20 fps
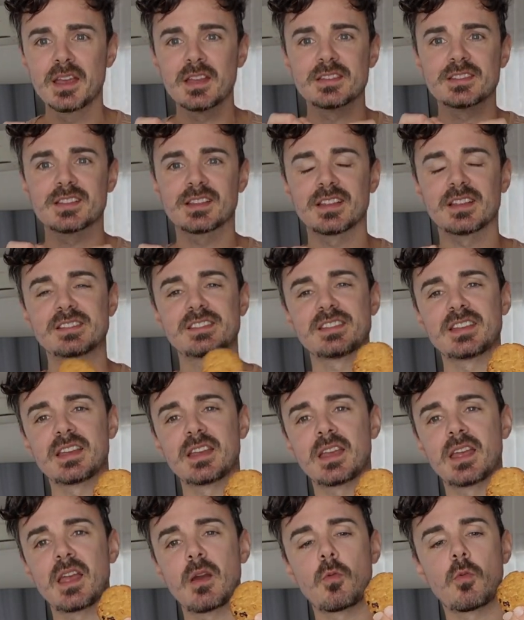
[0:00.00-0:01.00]
So let's
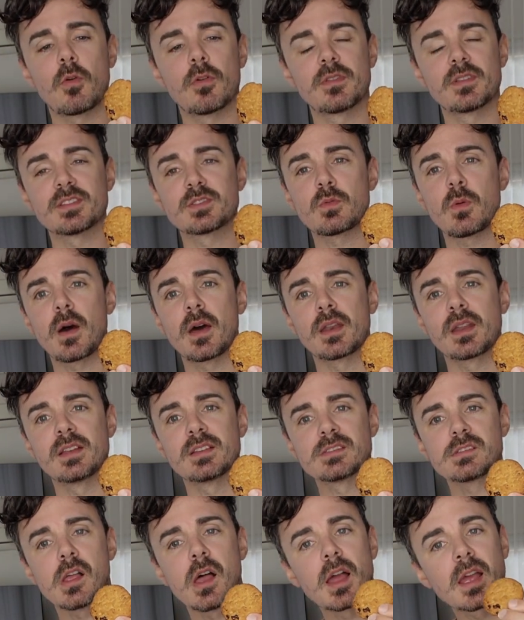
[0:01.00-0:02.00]
see what this one
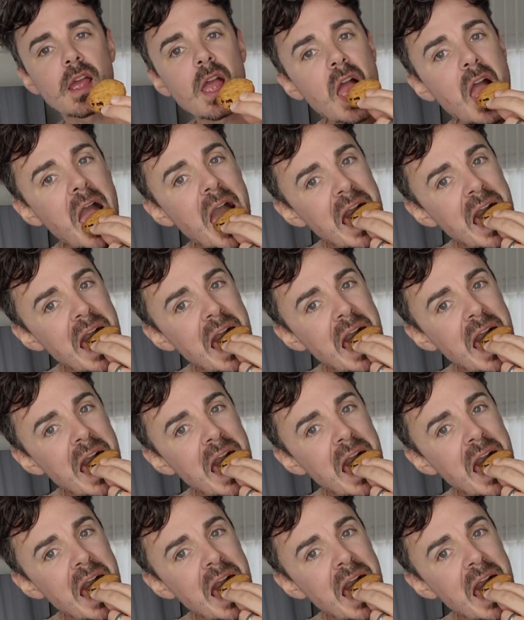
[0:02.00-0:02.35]
is like.